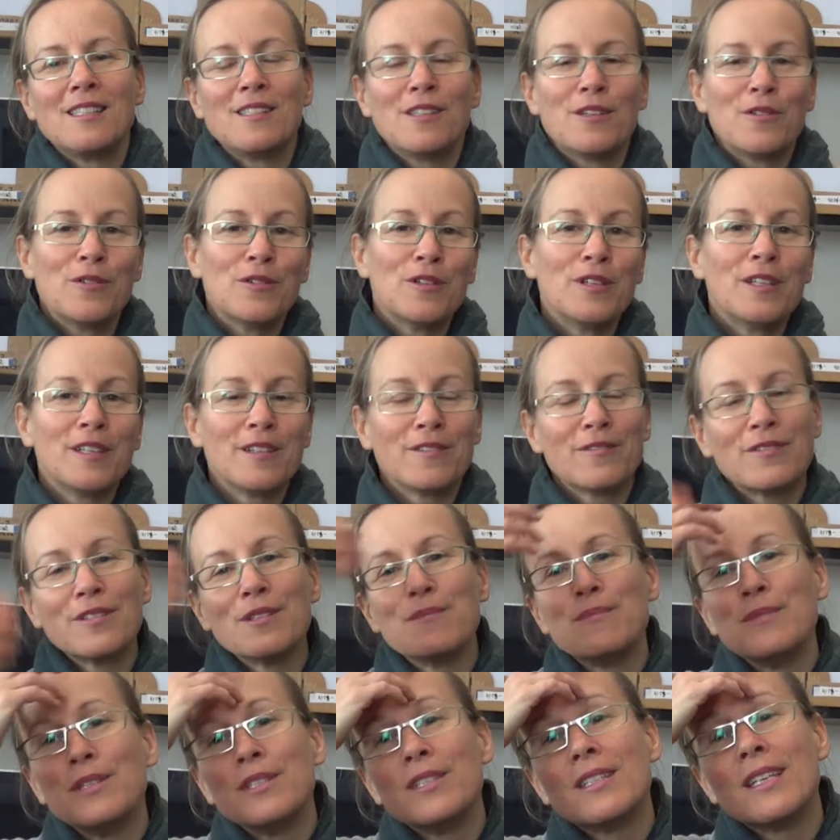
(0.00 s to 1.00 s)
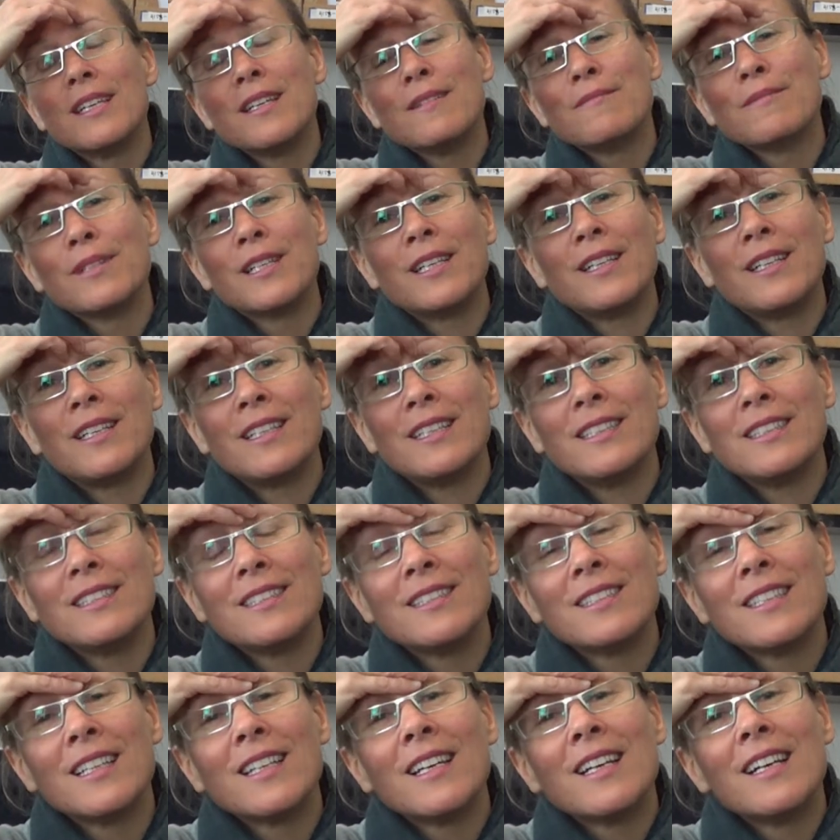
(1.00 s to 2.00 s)
is annoying for the museum
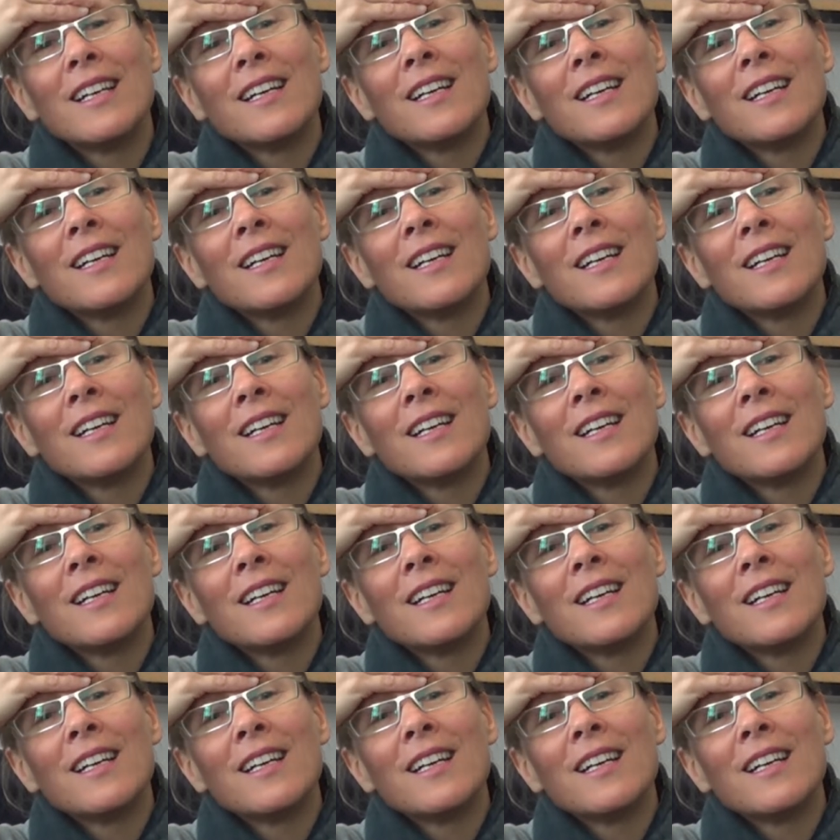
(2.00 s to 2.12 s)
guides.